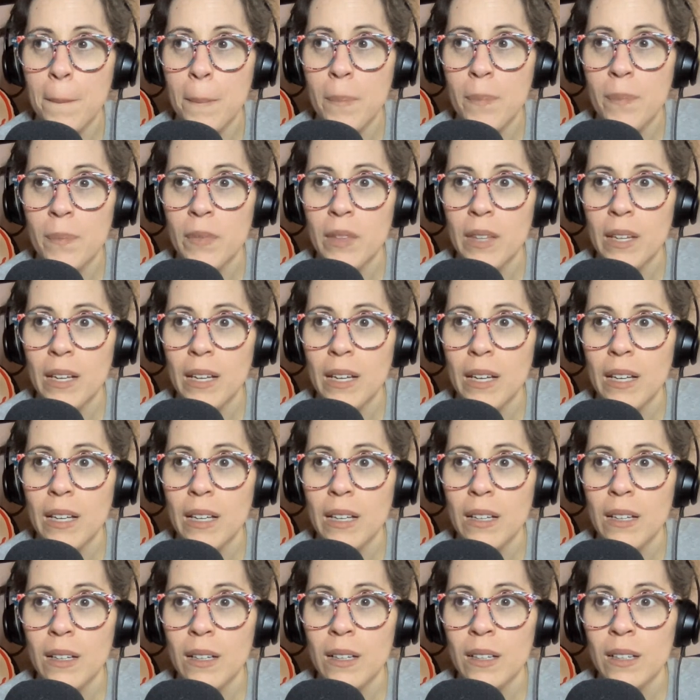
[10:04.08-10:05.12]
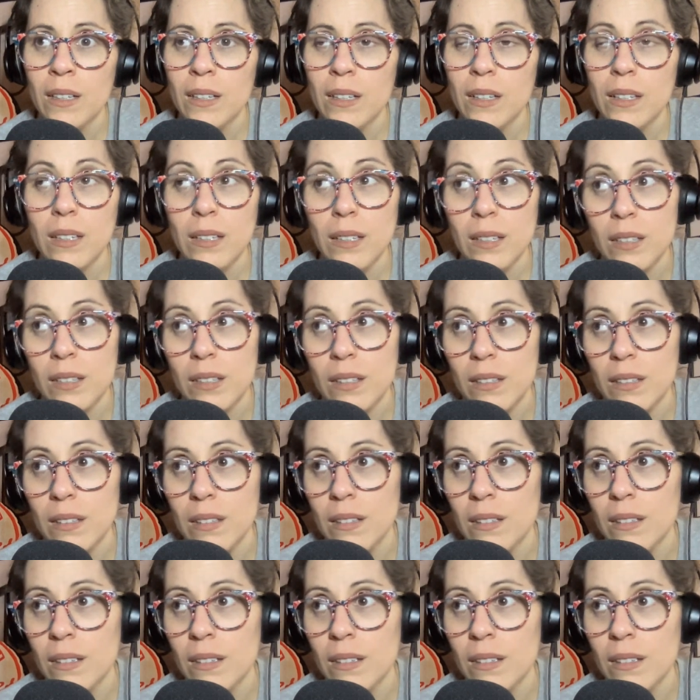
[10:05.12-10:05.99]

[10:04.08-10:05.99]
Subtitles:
(silence)